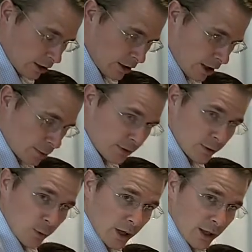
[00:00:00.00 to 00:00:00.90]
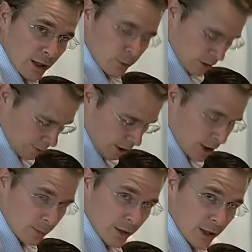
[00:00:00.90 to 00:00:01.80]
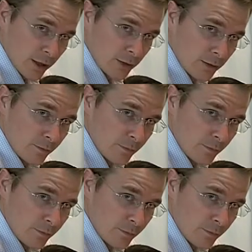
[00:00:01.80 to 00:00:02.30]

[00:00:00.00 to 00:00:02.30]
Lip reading: the opposite way with my upper hand.